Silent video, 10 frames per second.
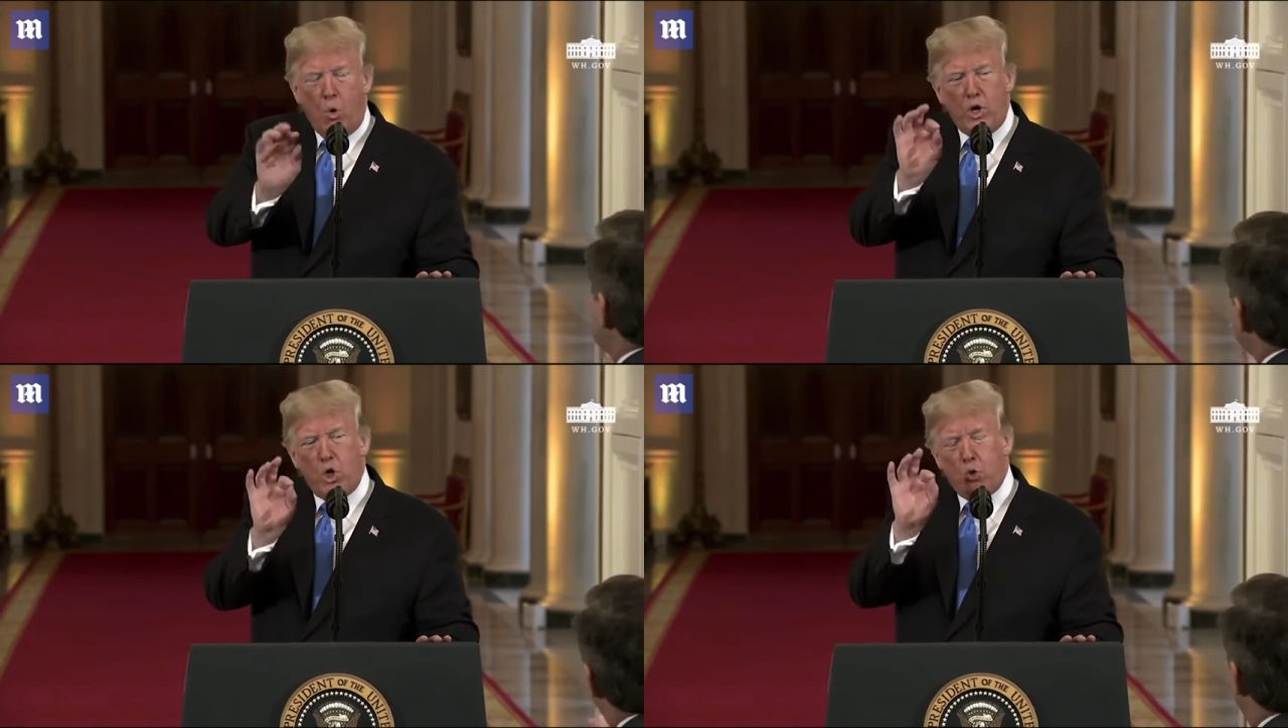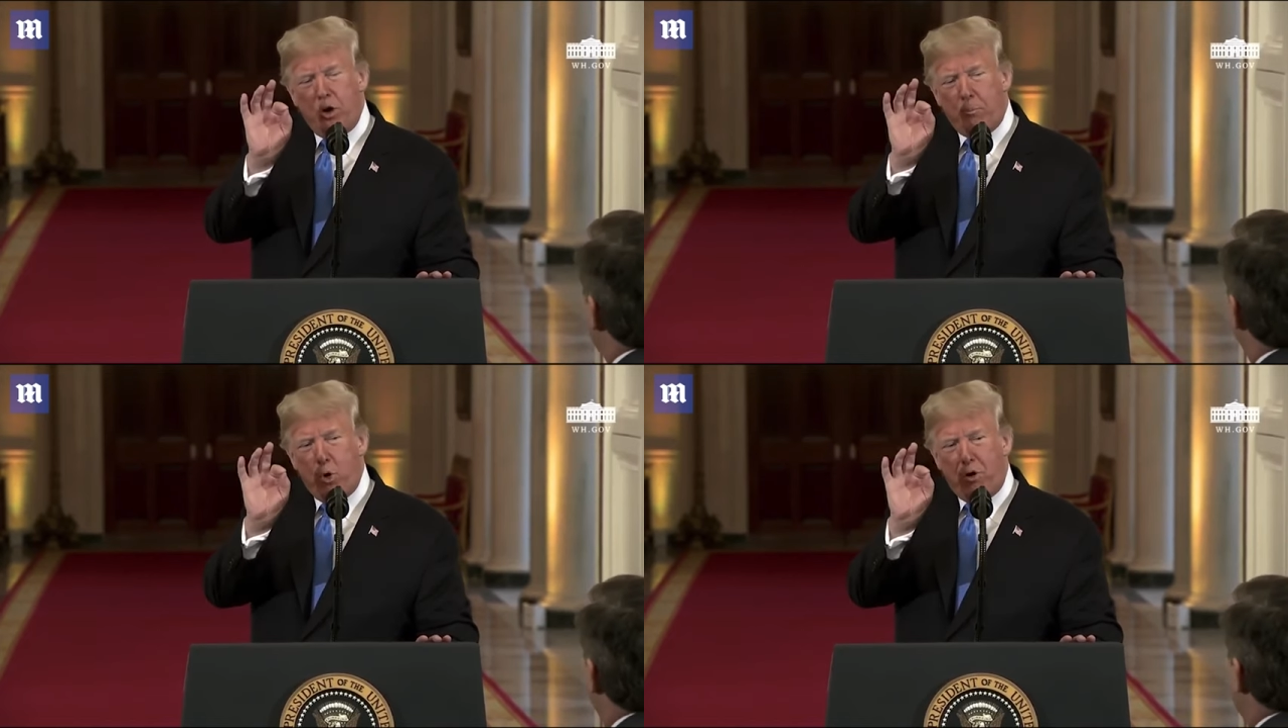When
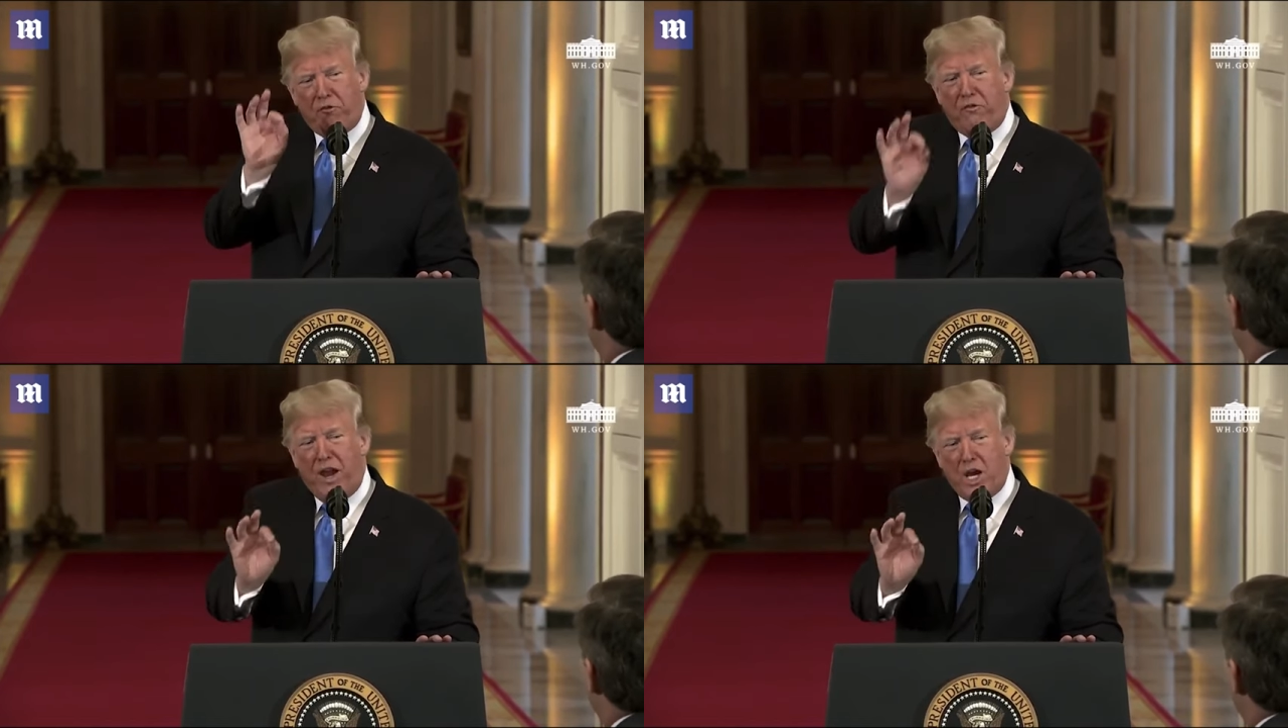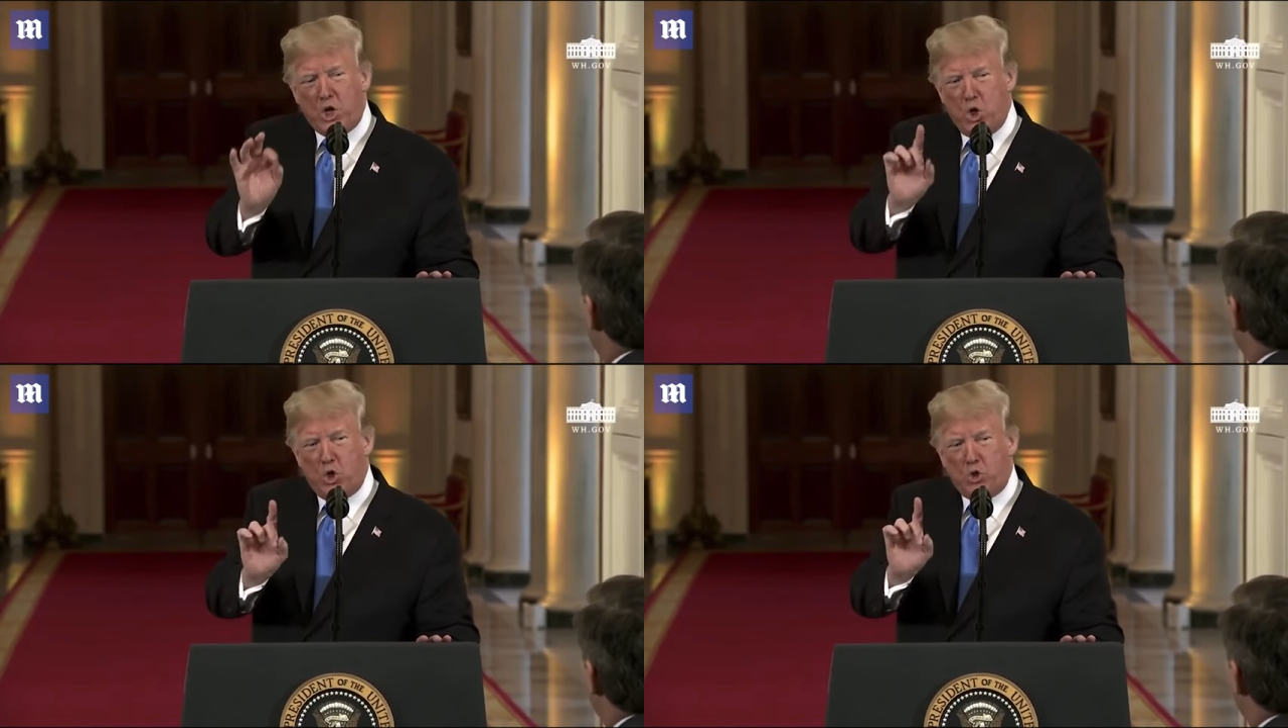you report
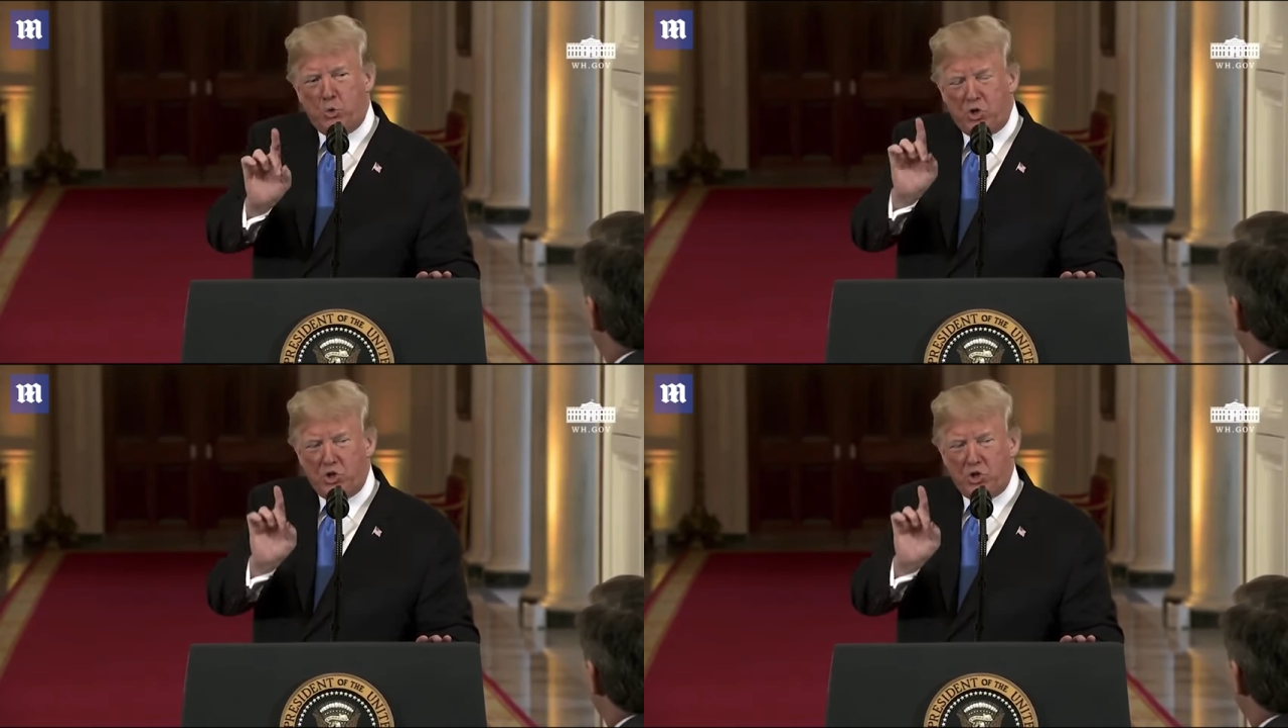fake news,